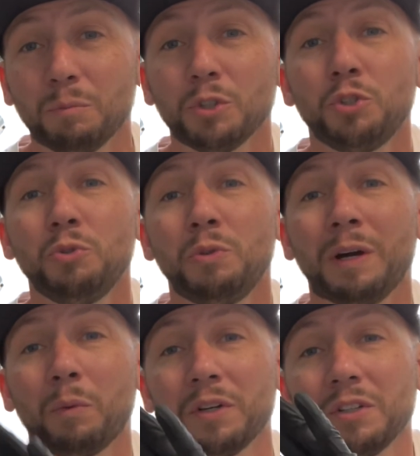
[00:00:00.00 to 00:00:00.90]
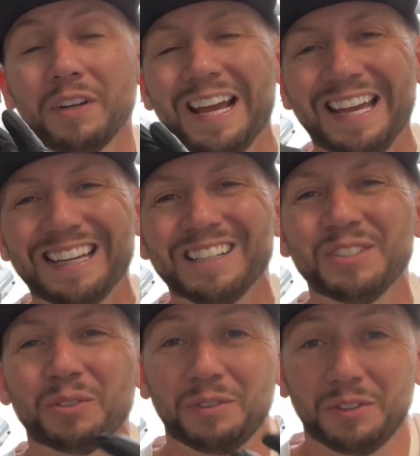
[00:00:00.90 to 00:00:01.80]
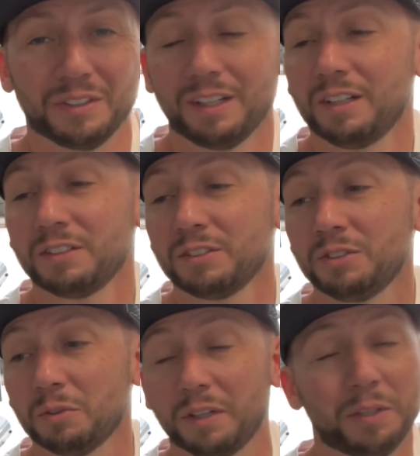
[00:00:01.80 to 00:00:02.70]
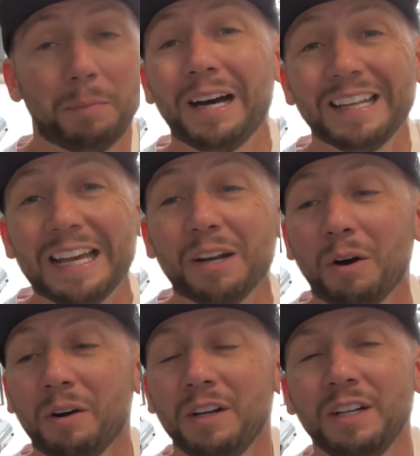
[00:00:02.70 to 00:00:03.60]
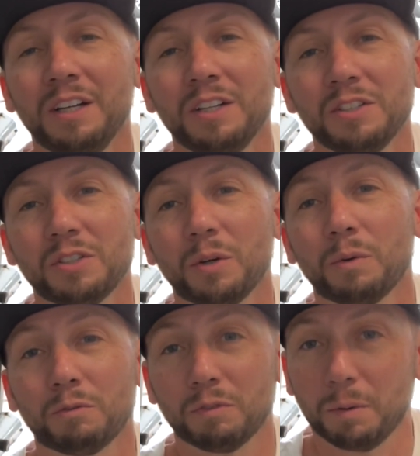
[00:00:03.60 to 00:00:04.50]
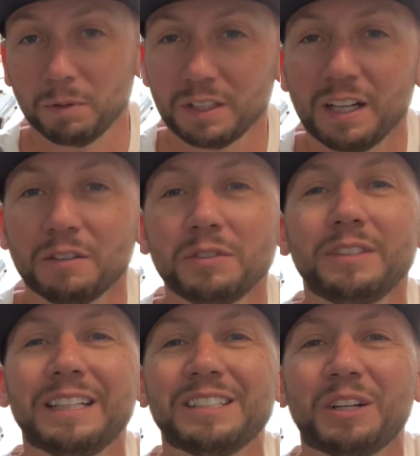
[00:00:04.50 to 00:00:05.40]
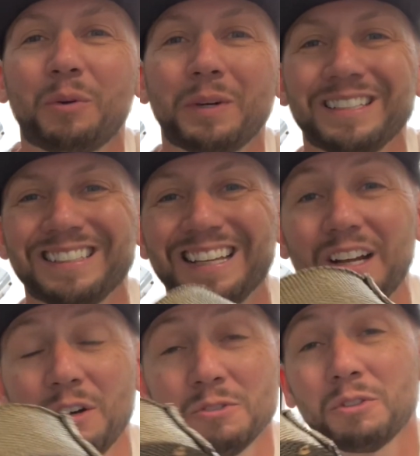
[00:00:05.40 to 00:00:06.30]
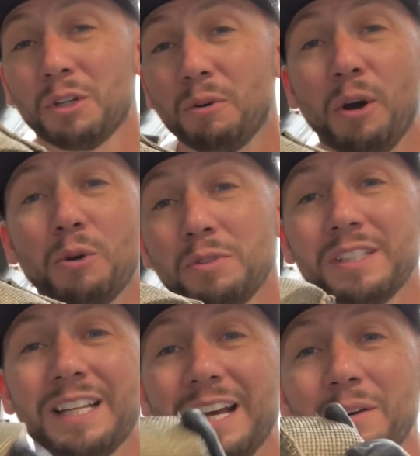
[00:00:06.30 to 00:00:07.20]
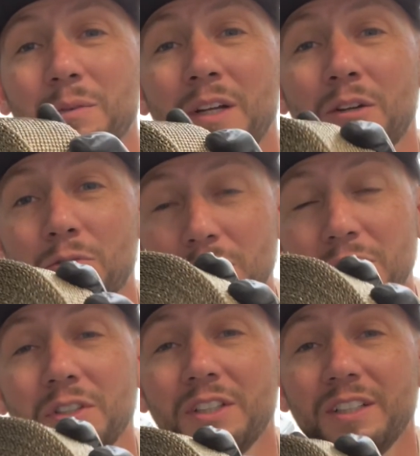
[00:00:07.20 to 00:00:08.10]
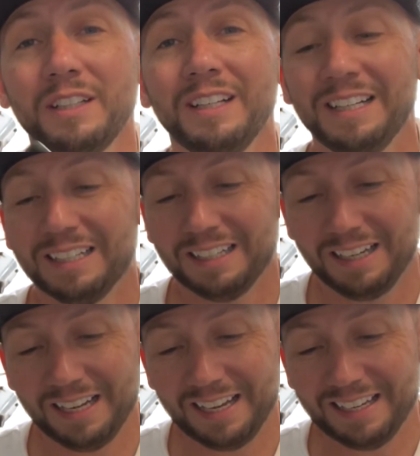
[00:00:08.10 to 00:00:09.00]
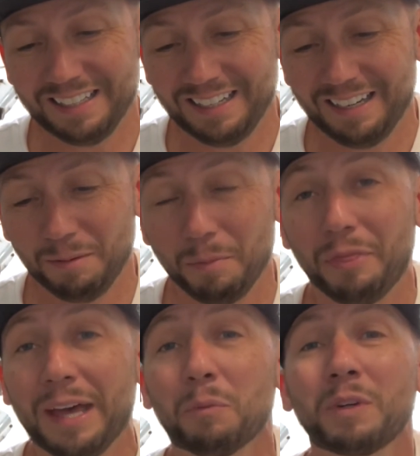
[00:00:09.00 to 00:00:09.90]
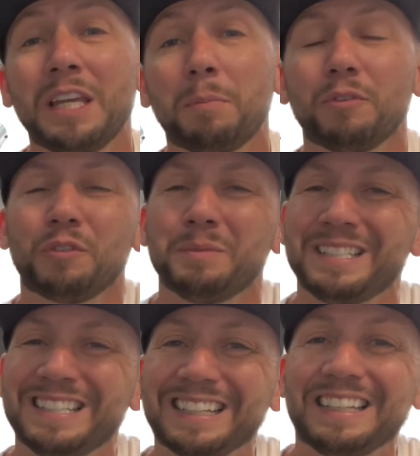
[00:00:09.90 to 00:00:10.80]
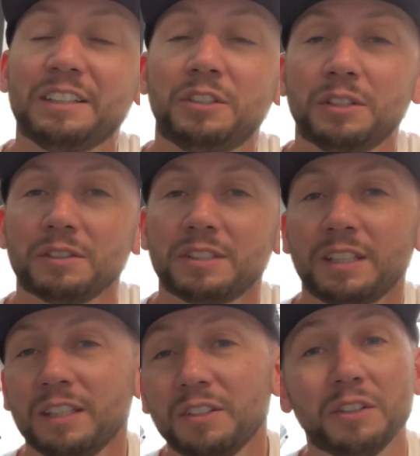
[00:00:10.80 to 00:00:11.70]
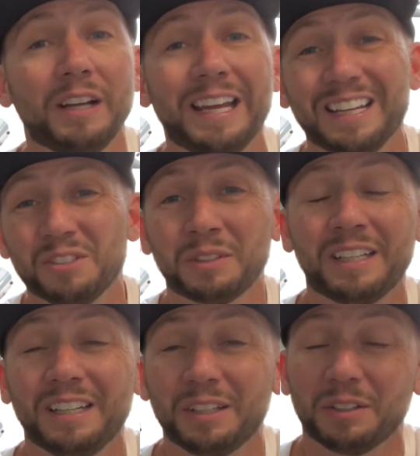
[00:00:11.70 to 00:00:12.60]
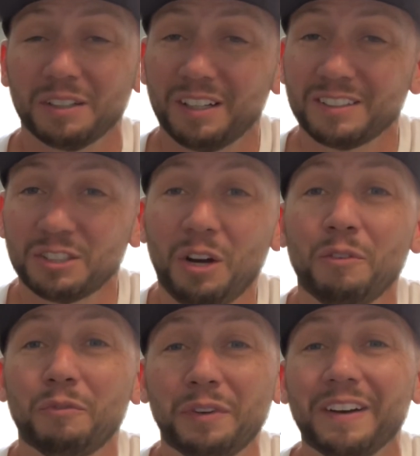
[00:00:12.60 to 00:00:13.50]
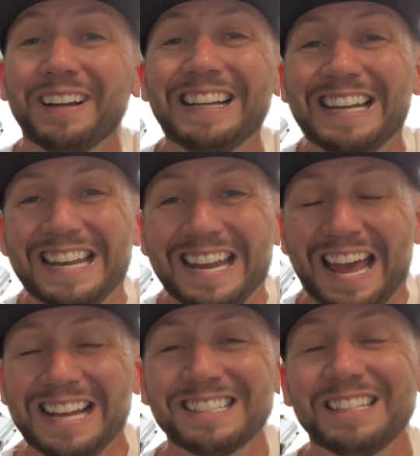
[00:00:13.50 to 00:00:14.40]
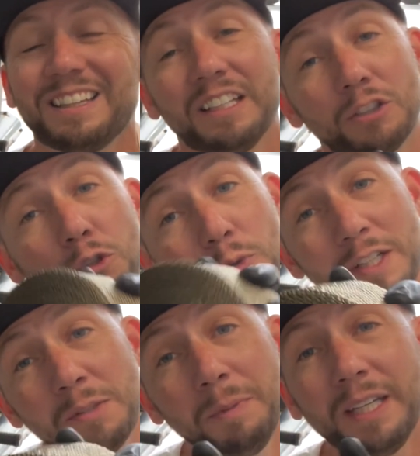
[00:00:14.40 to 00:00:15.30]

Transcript: that you don't want on your hands or in your lungs or on your body at all. So rubber gloves as always, and also go hose it down real good, and that will keep it from sticking to your skin and your hands and getting into your lungs, all very nasty things. Trust me.